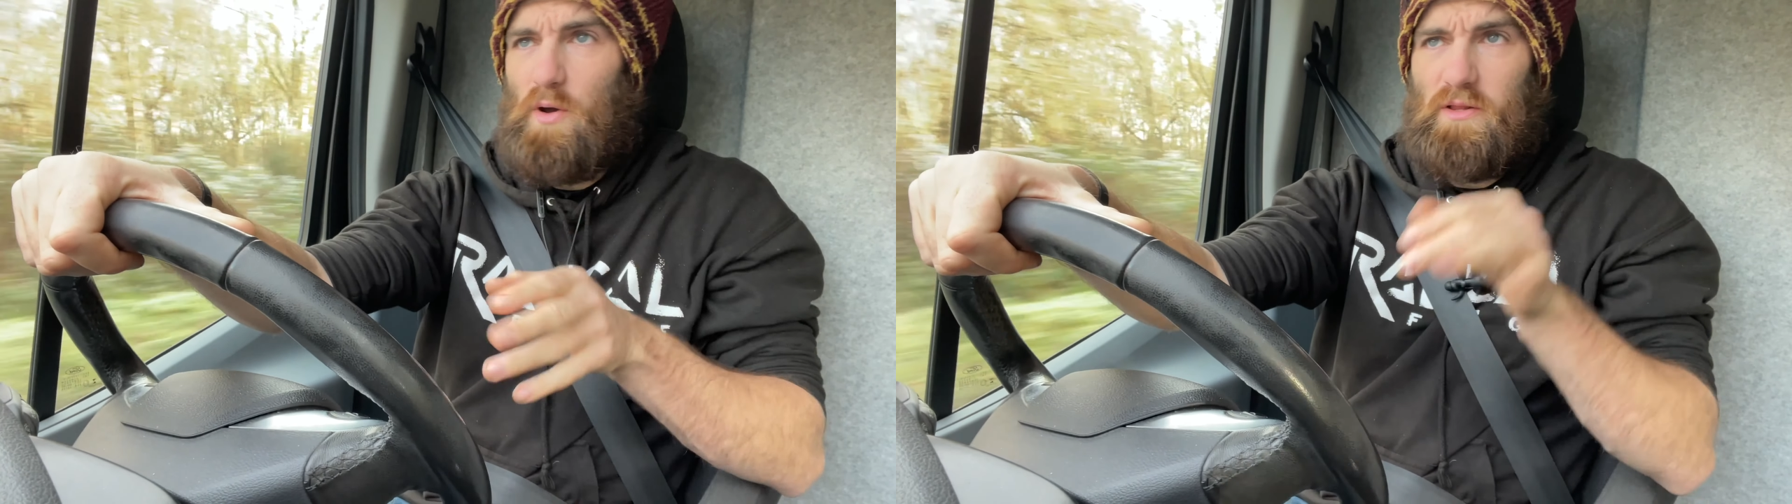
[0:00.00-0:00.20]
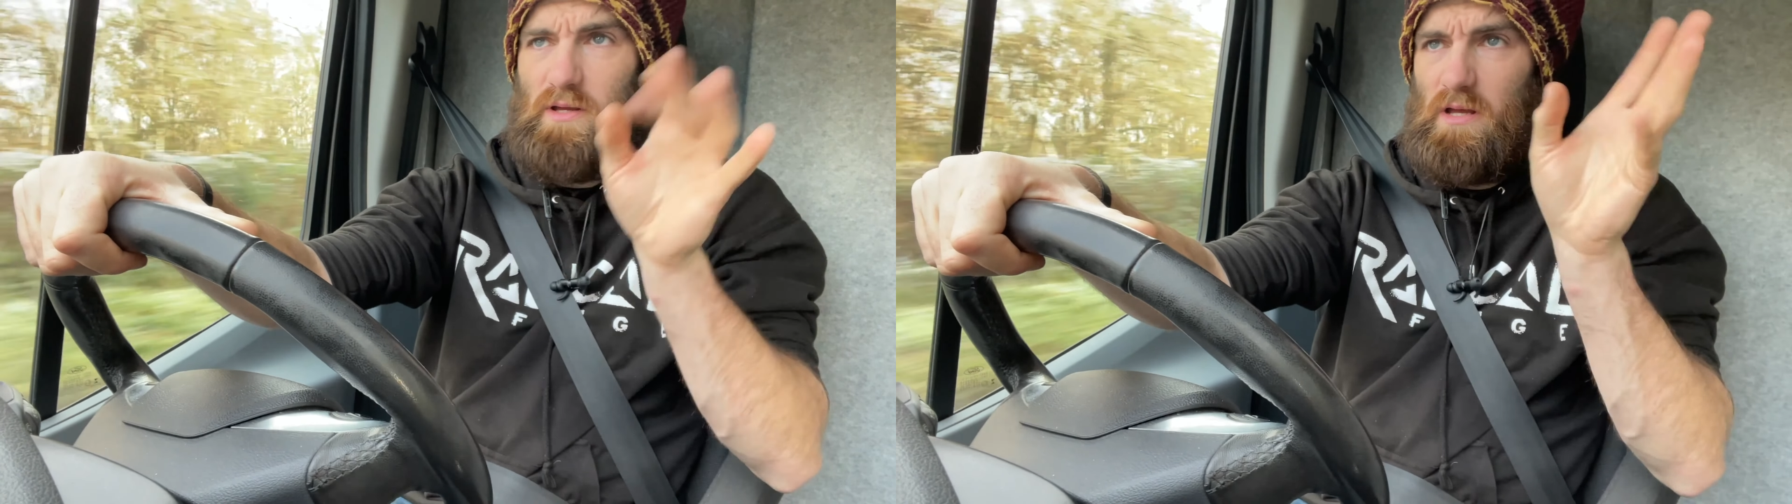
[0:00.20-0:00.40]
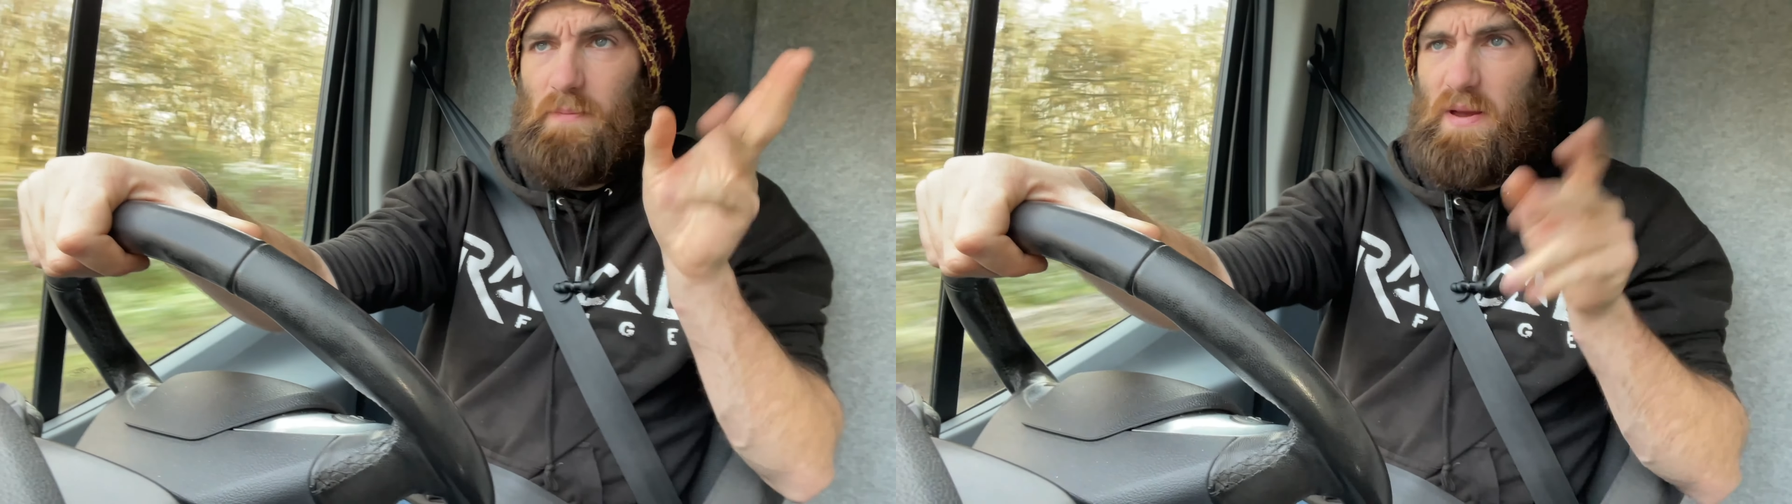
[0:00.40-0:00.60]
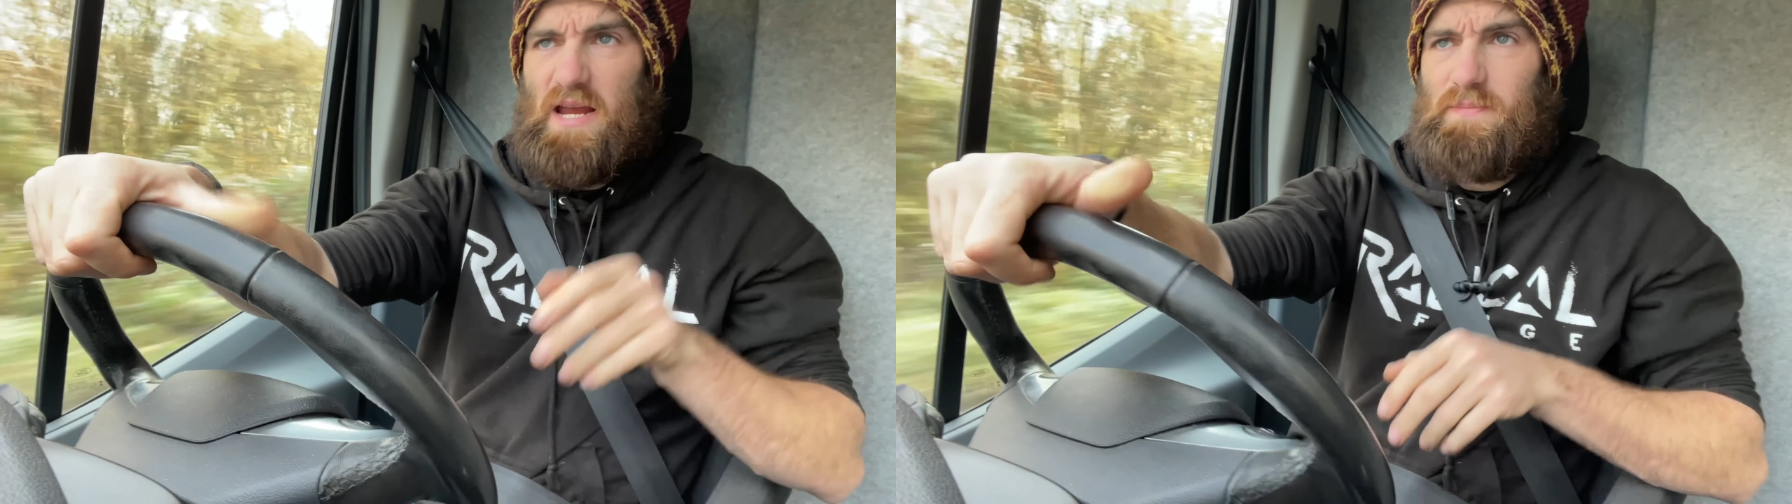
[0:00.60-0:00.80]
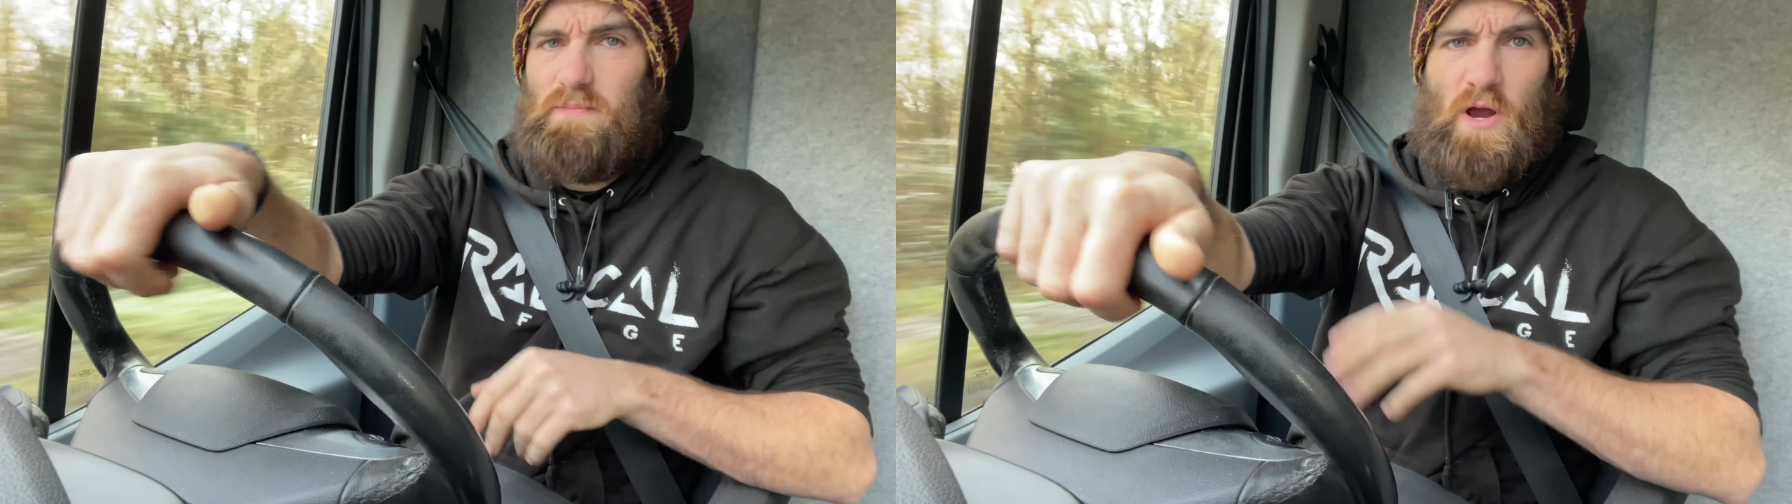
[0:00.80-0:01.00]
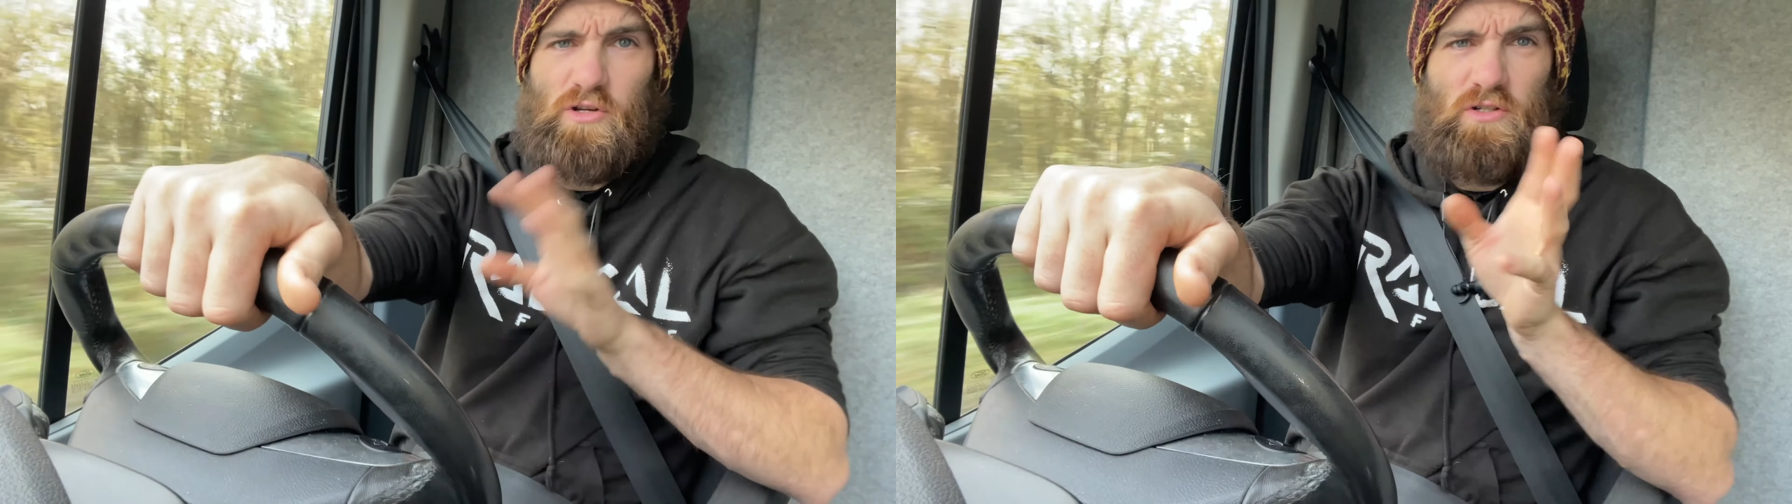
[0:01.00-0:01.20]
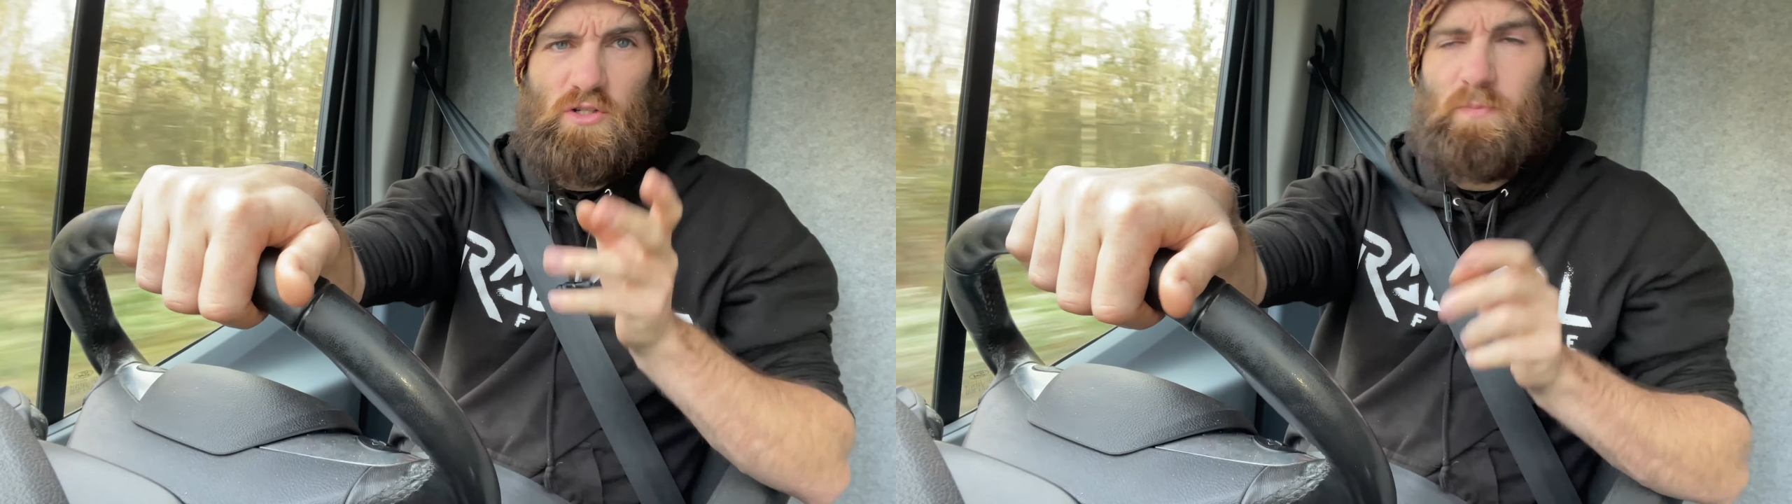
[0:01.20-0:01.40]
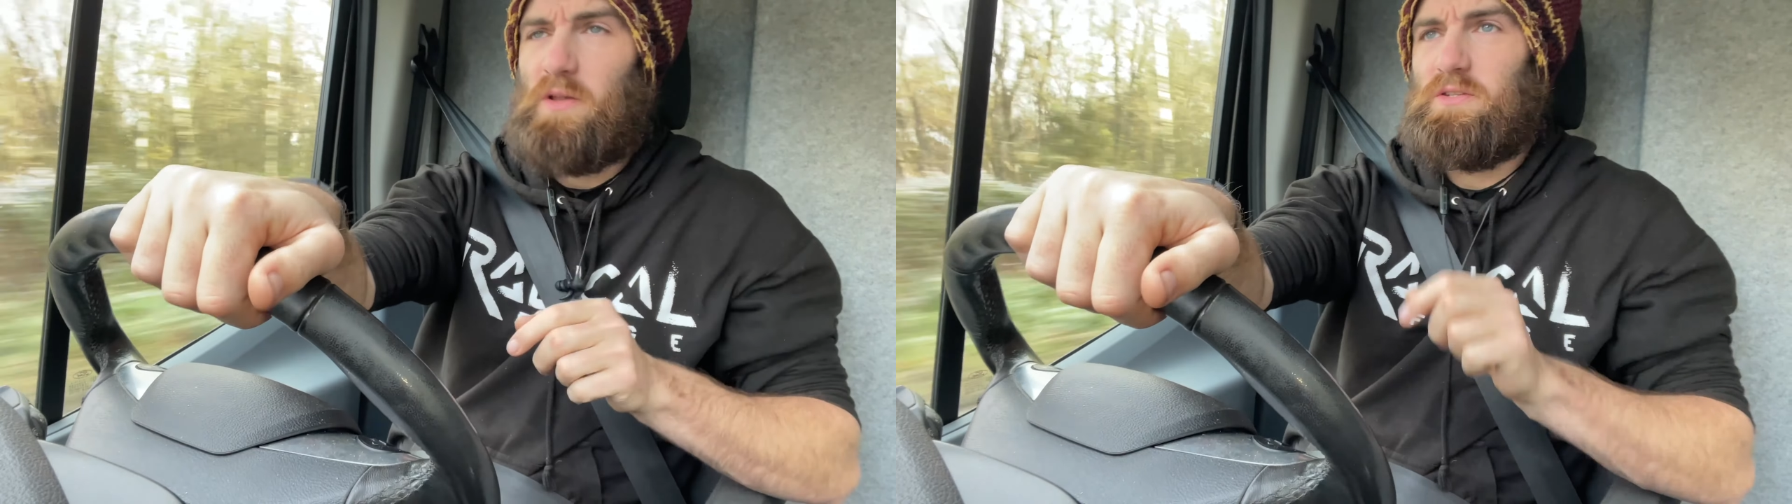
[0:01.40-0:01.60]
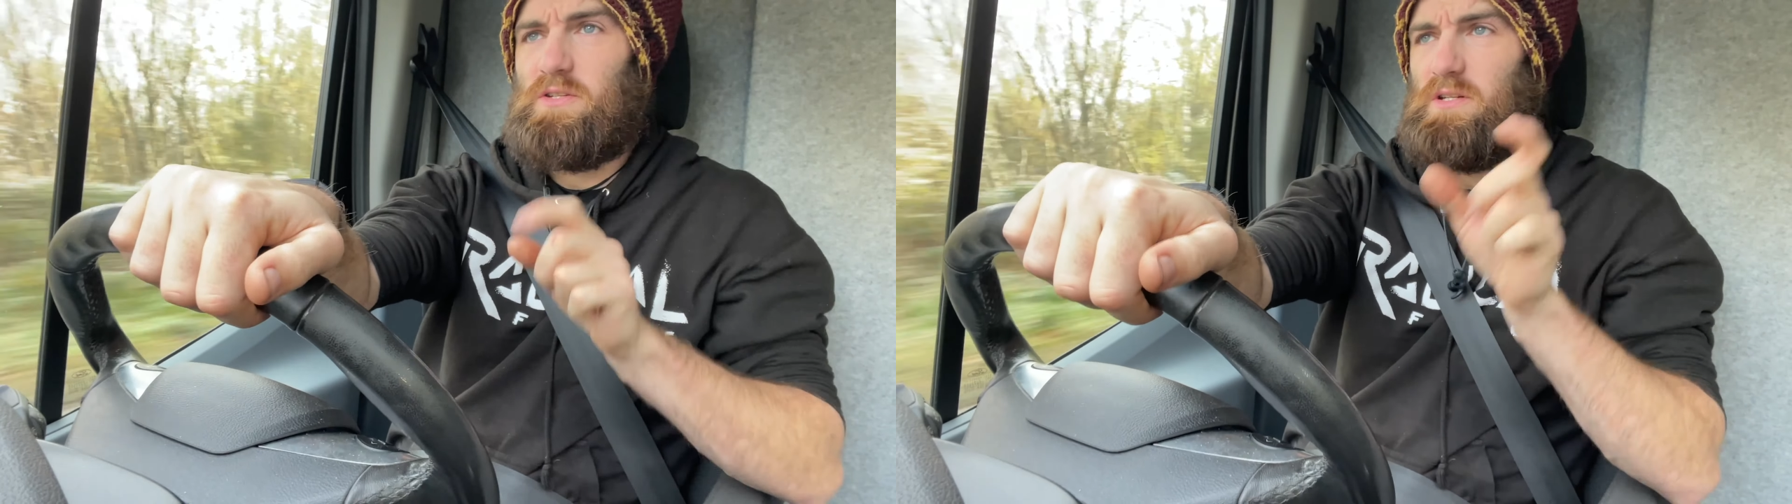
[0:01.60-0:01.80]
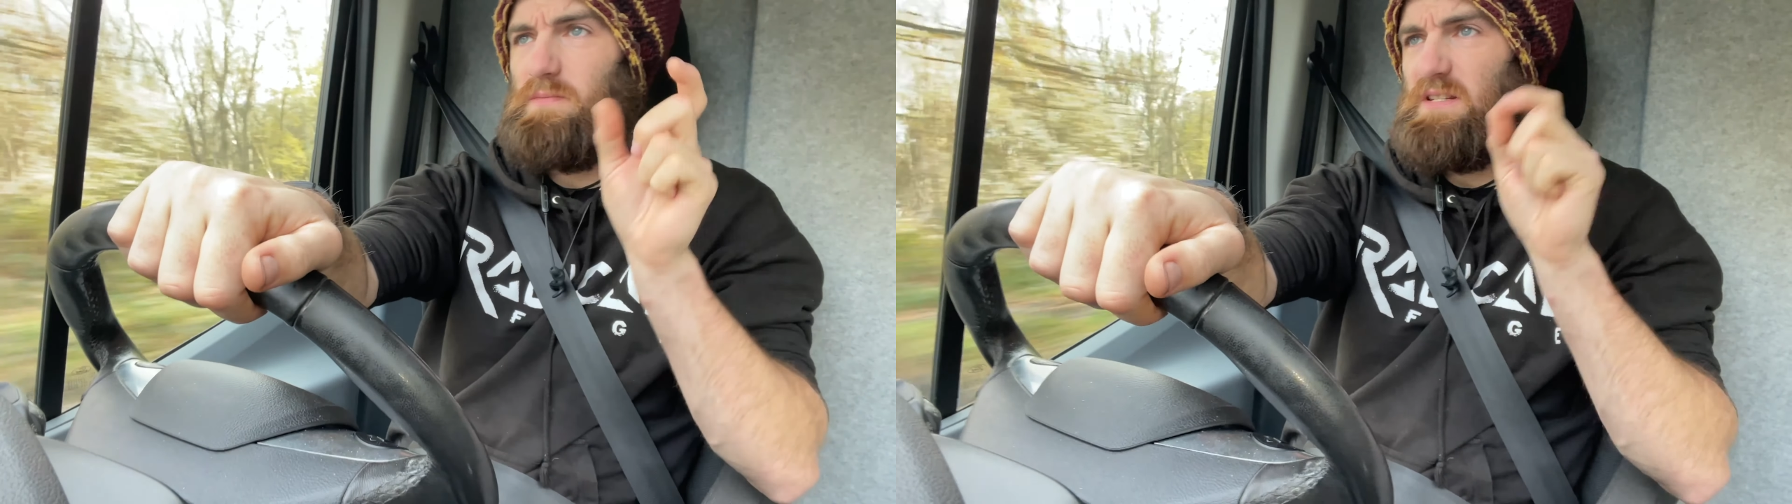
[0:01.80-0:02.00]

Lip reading: put the paid promotion sponsored